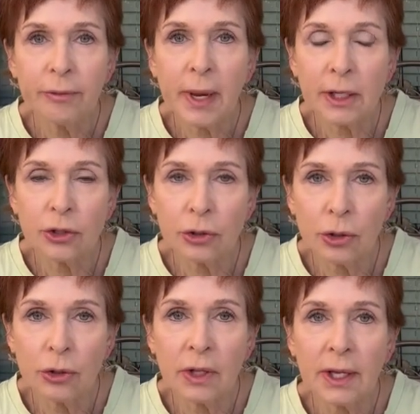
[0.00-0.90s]
make
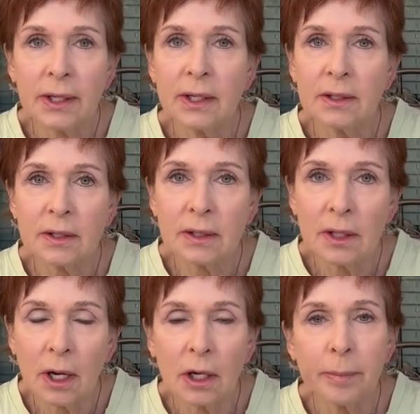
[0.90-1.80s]
sure that it is
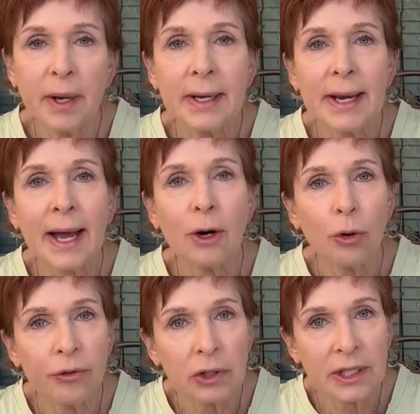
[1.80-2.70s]
snug but not
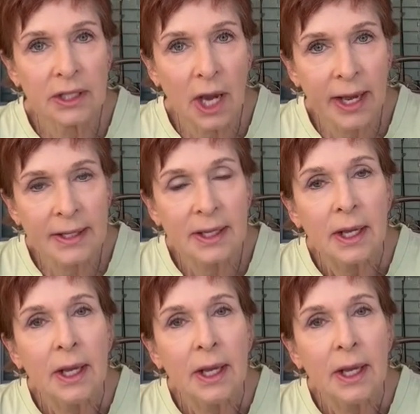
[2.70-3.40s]
overly tight.